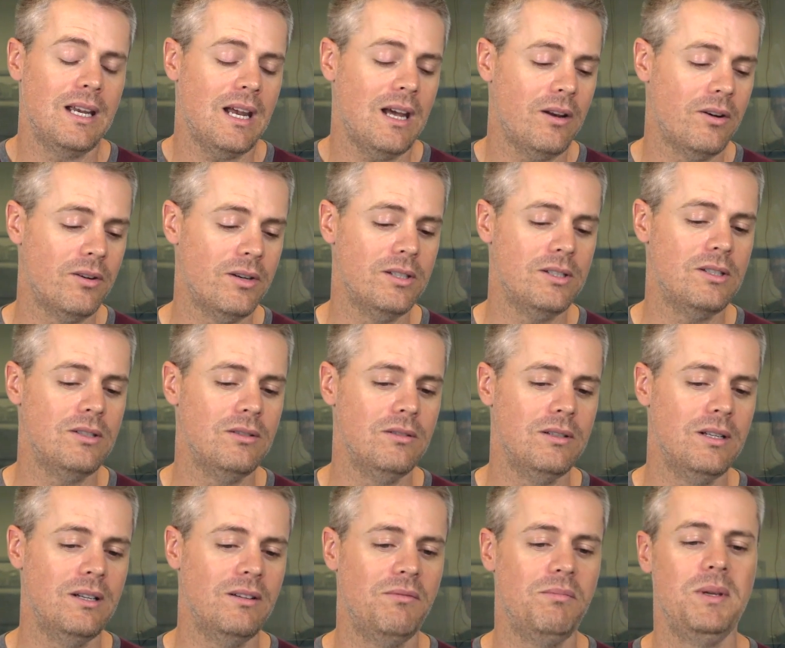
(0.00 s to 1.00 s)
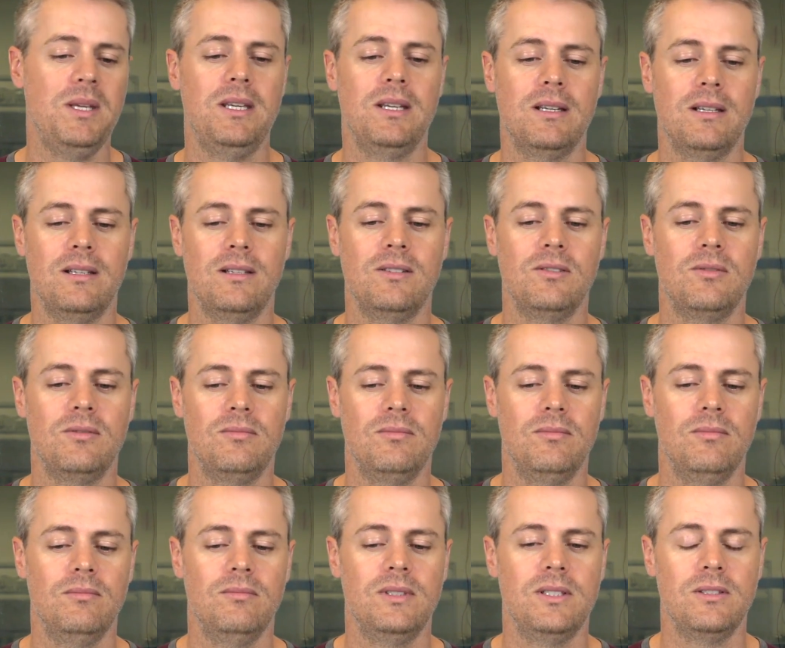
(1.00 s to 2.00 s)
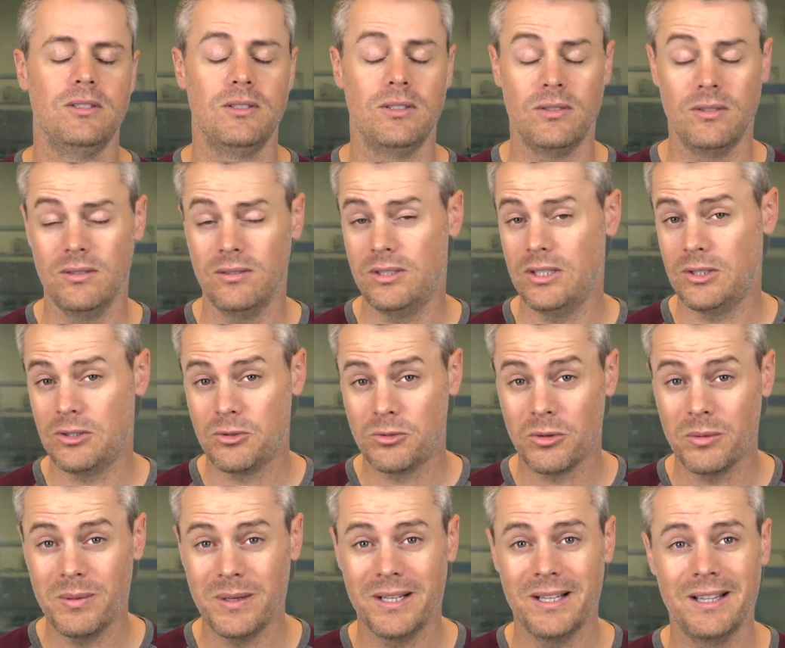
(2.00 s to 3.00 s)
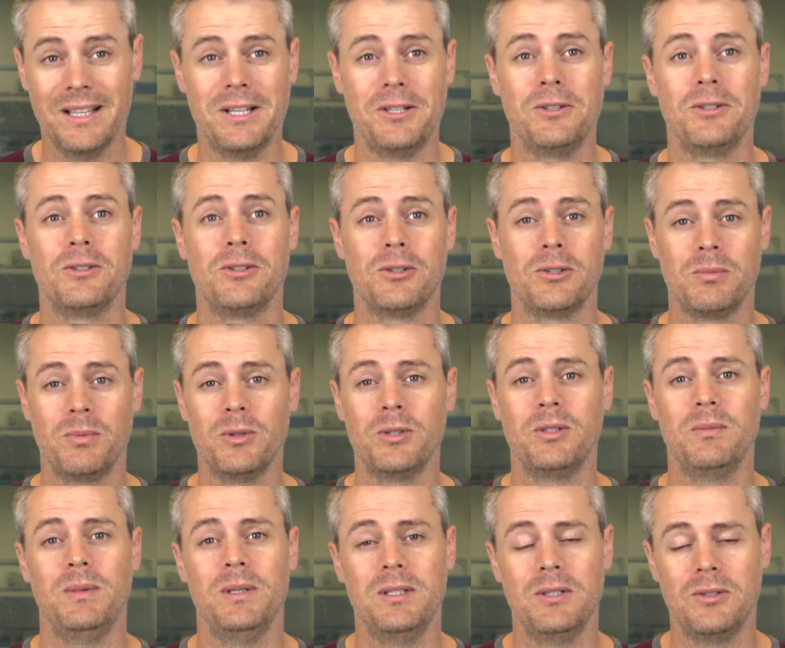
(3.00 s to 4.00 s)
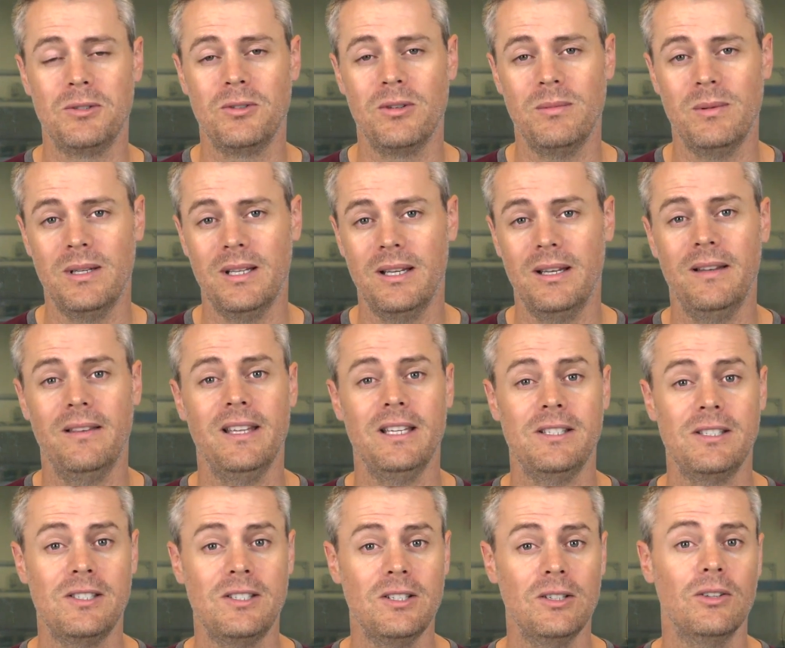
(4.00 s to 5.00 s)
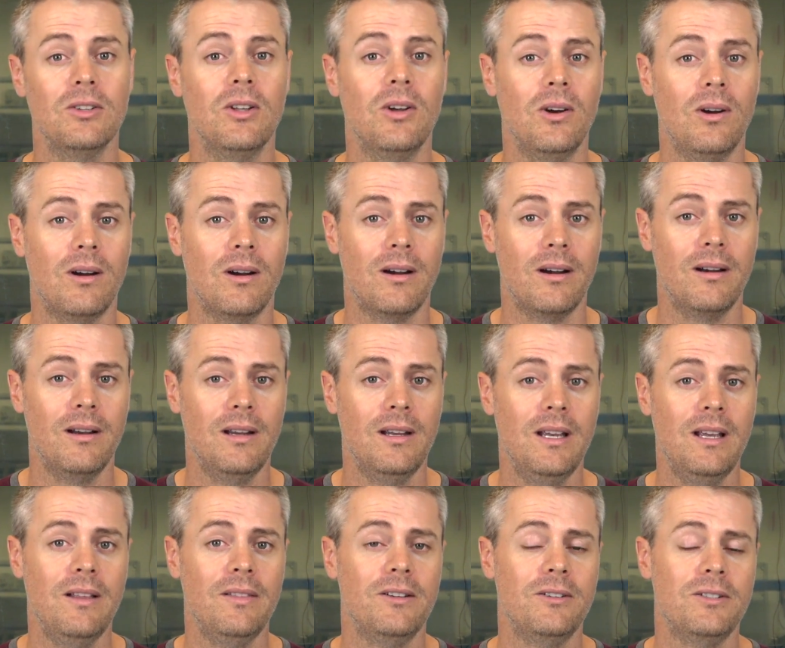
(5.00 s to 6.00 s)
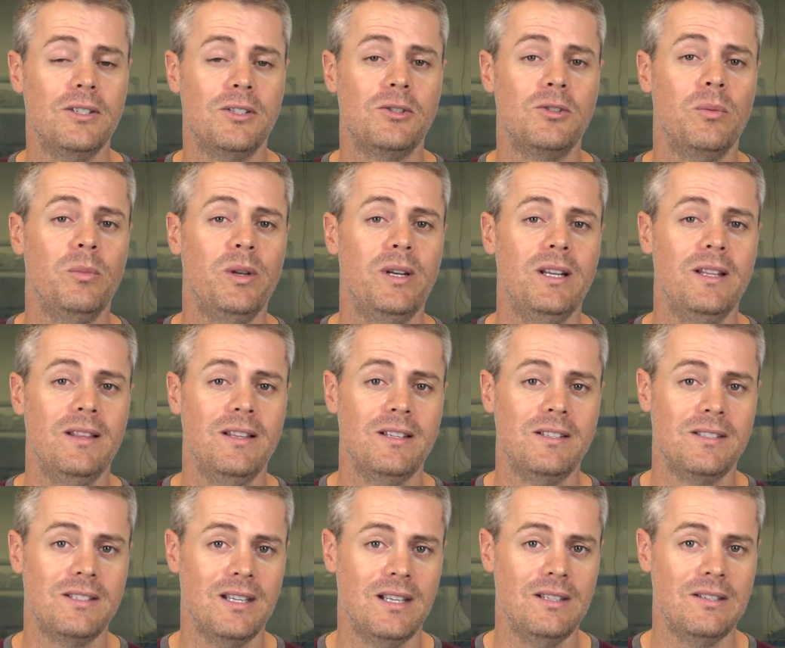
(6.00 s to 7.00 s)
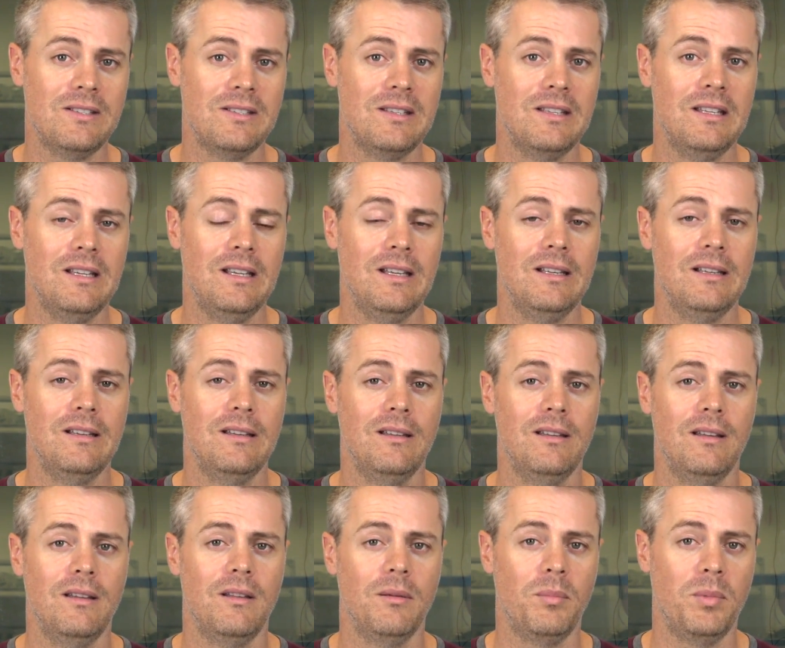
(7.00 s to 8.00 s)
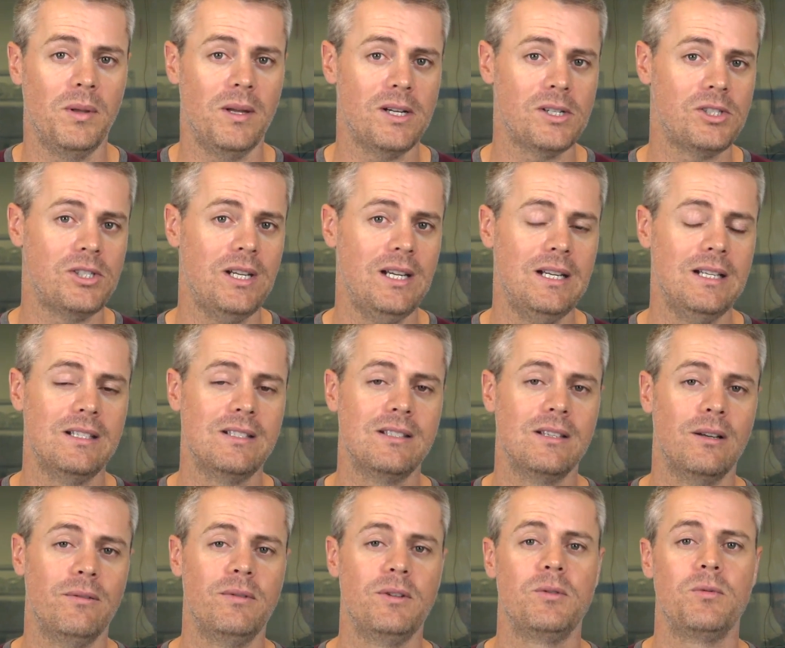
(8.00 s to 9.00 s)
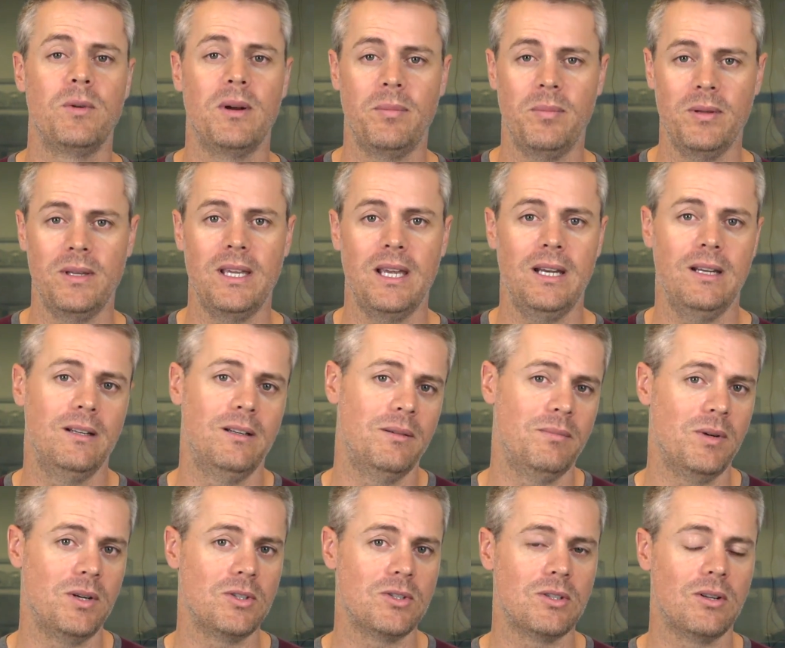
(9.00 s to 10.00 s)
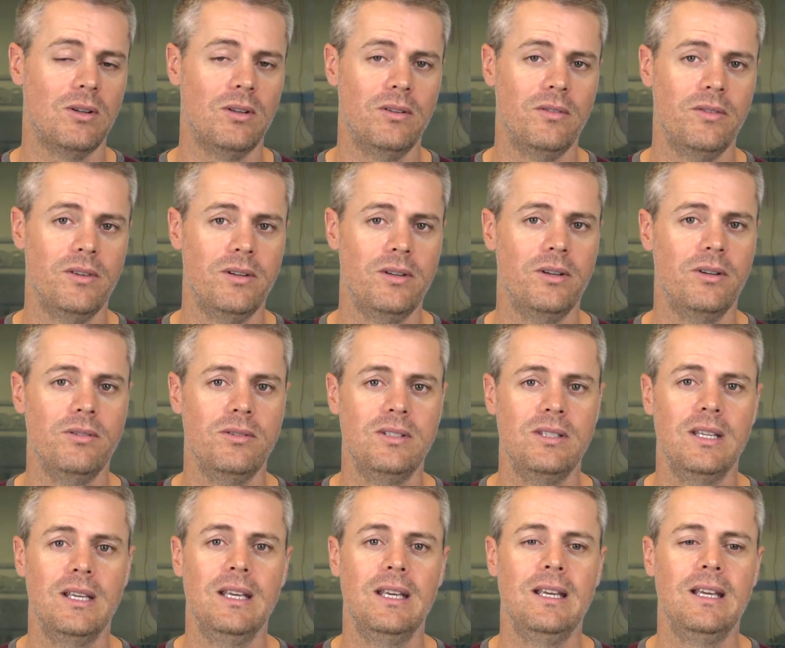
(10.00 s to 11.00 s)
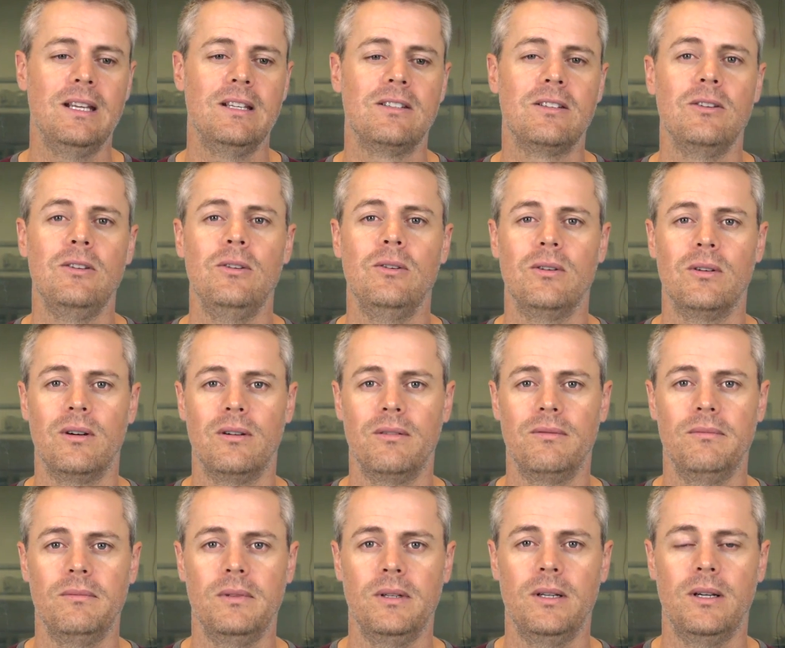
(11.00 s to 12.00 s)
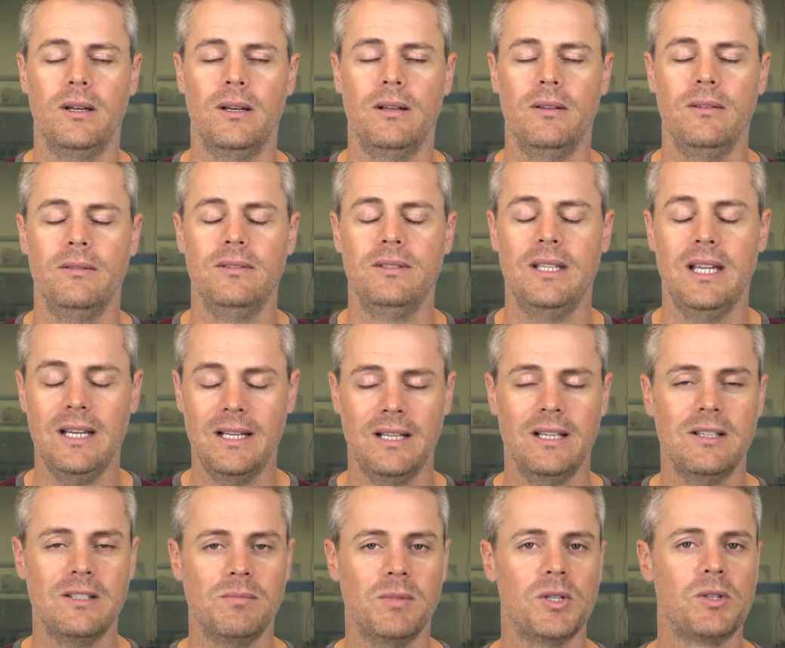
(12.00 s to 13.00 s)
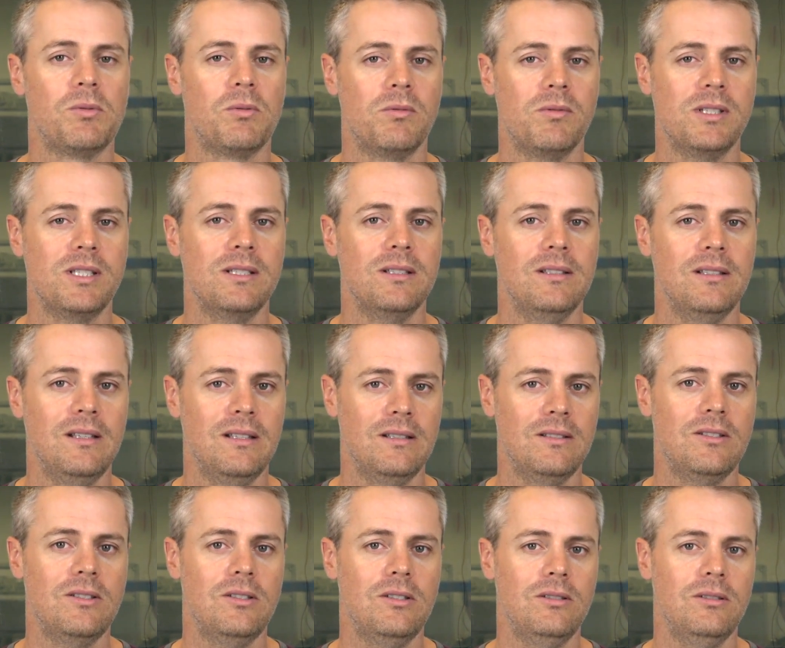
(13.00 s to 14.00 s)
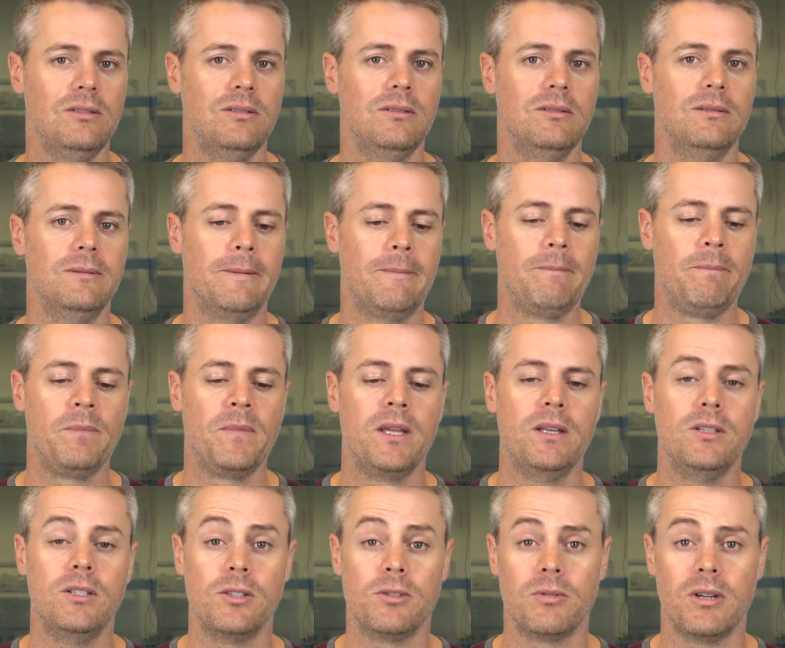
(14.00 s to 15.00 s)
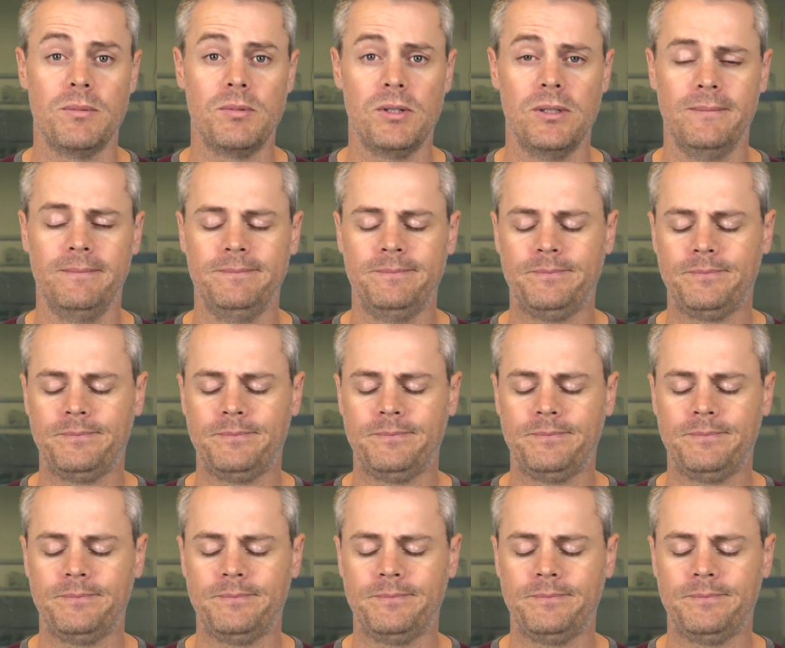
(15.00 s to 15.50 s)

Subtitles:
counterintuitive because just distributed ledgers are supposed to be distributed. They still are. They're distributed in the sense that the blockchain itself is replicated amongst all of the nodes, and so your data is much more resilient to disruption,